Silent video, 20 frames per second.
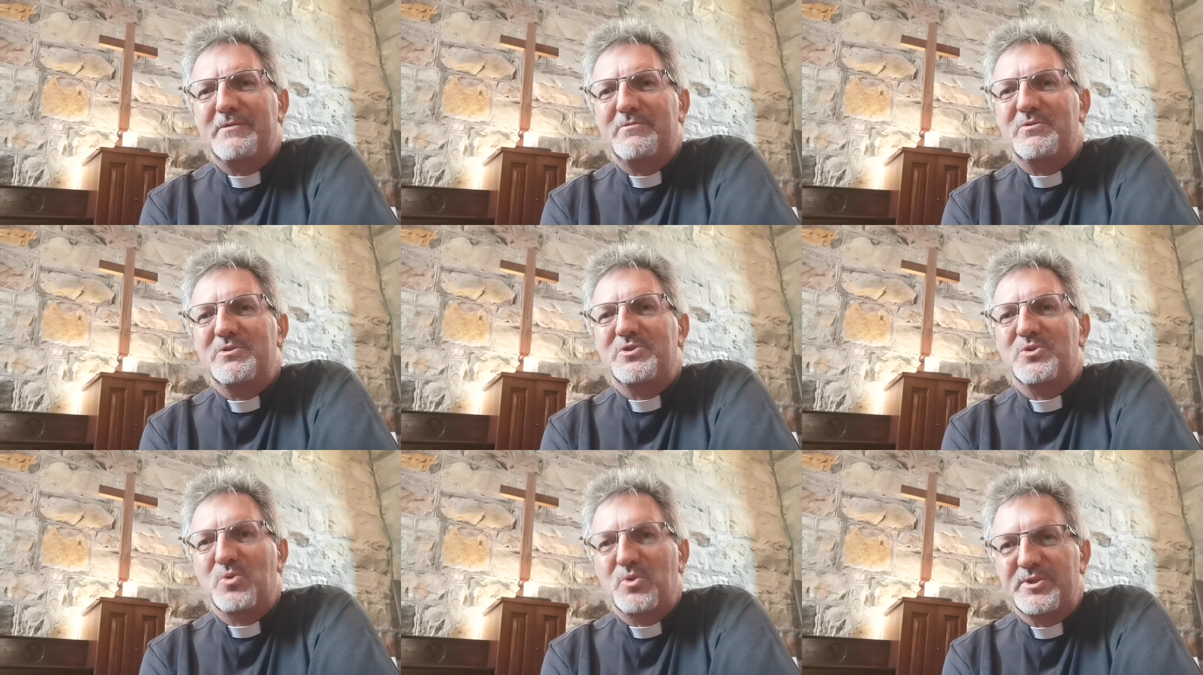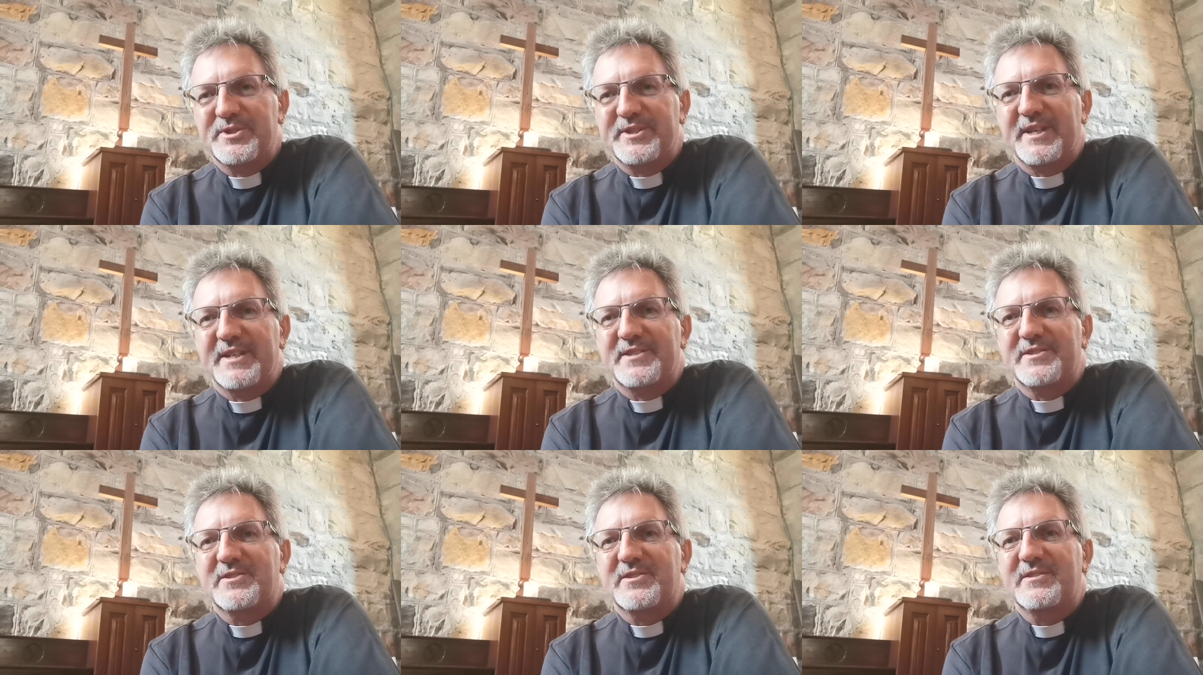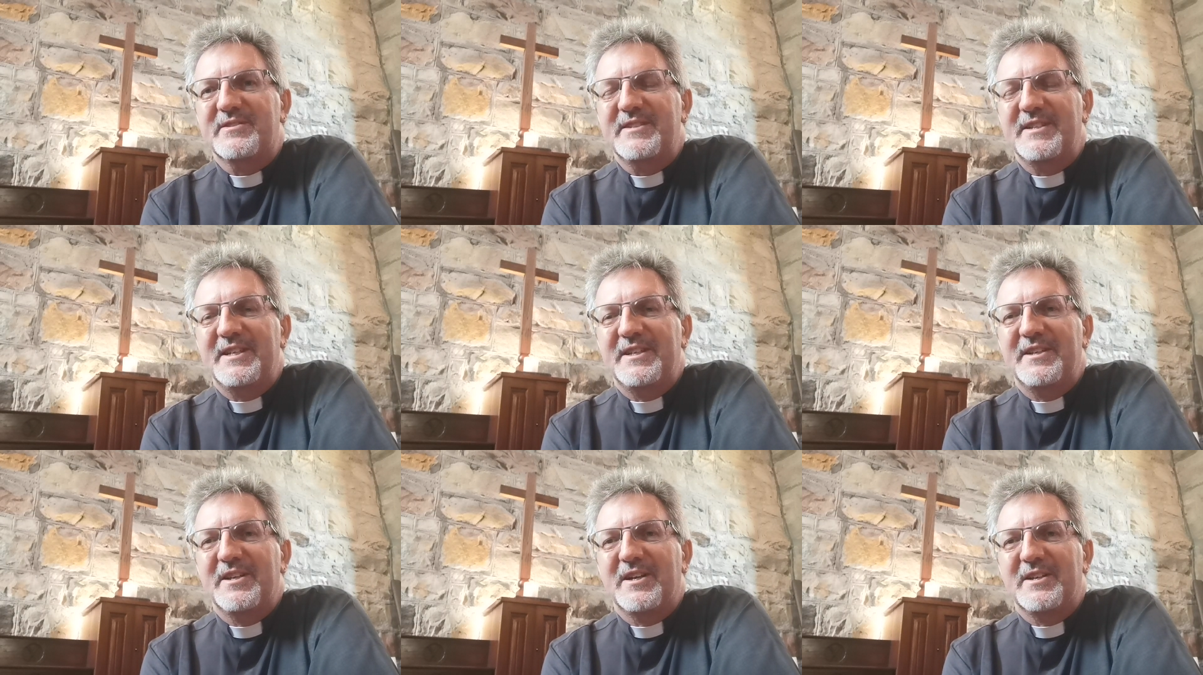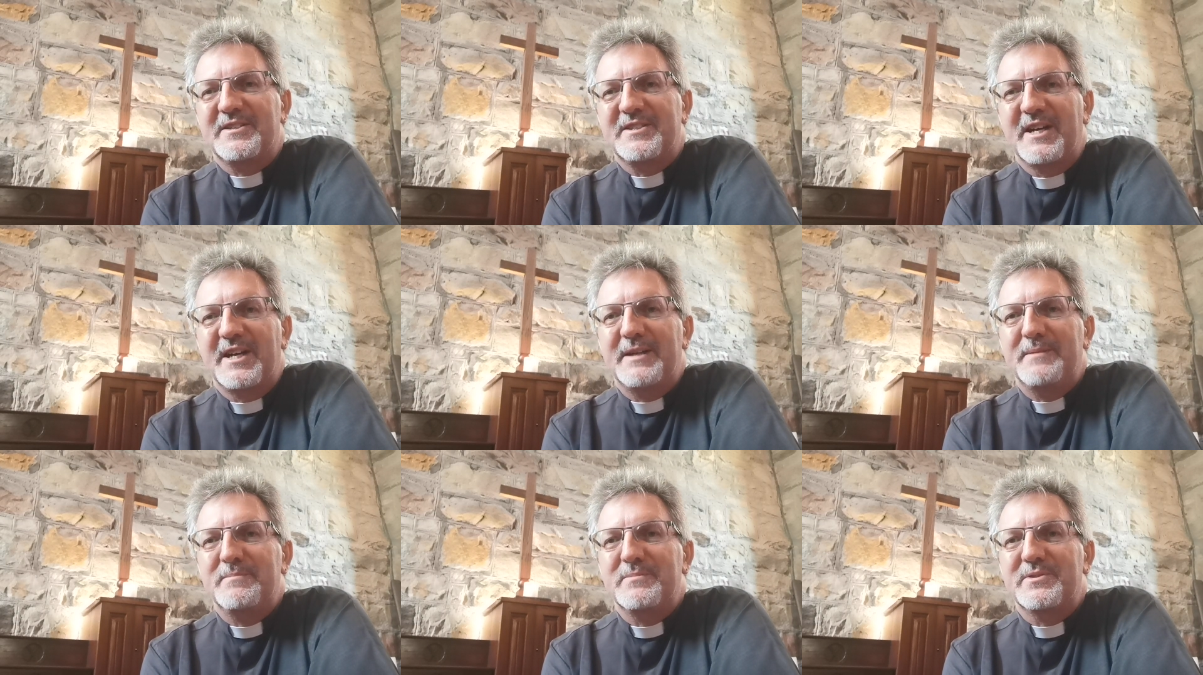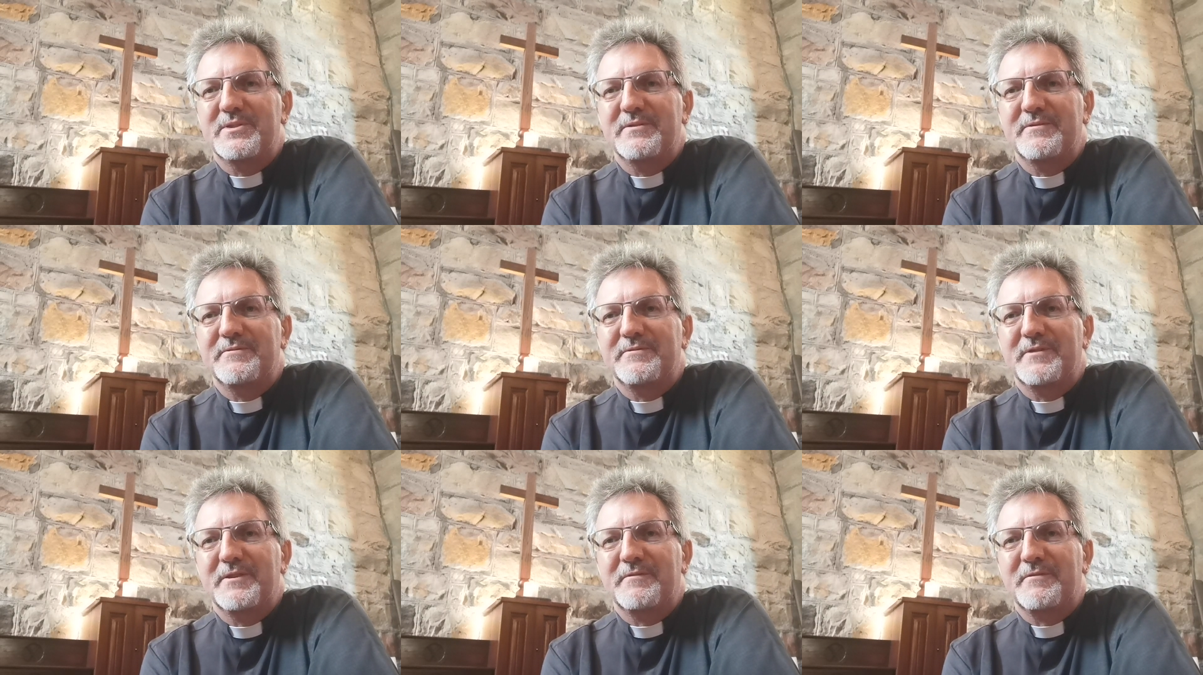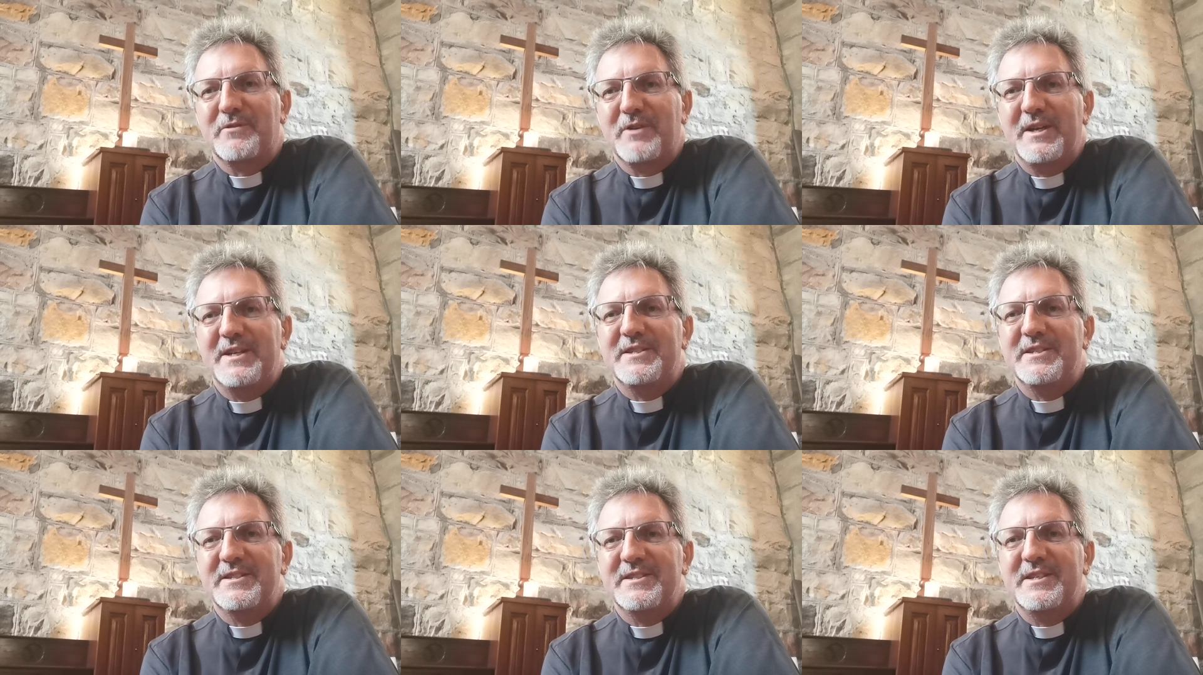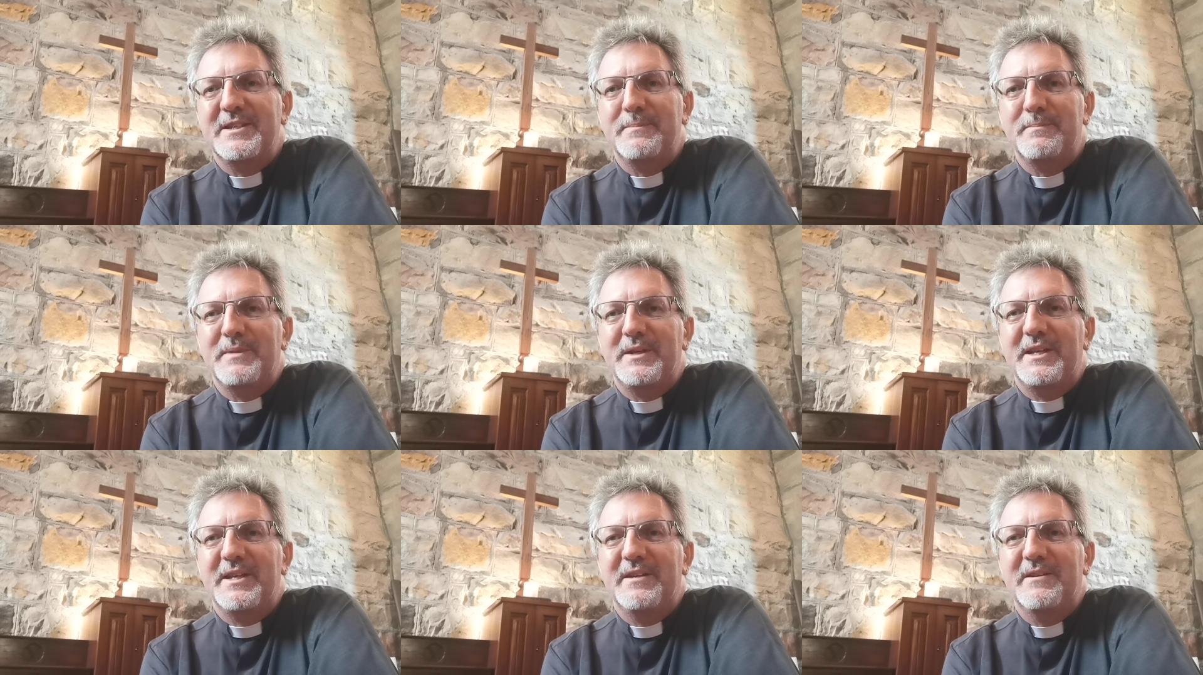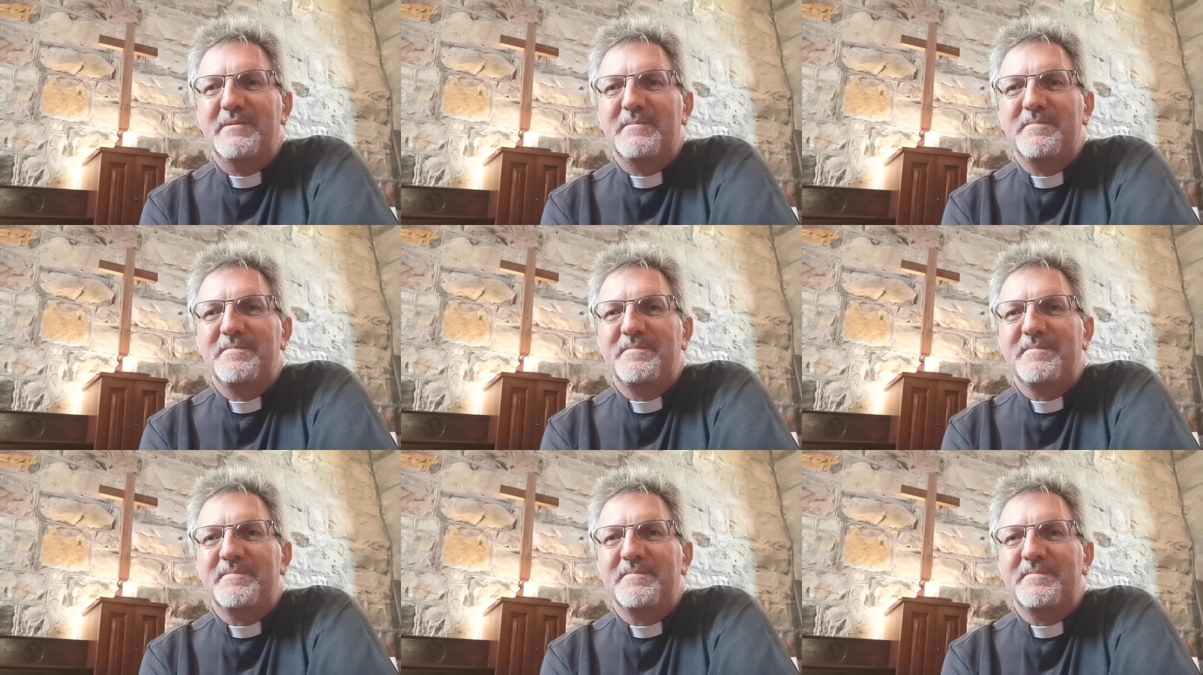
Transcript: resource us in our times of great and deep need.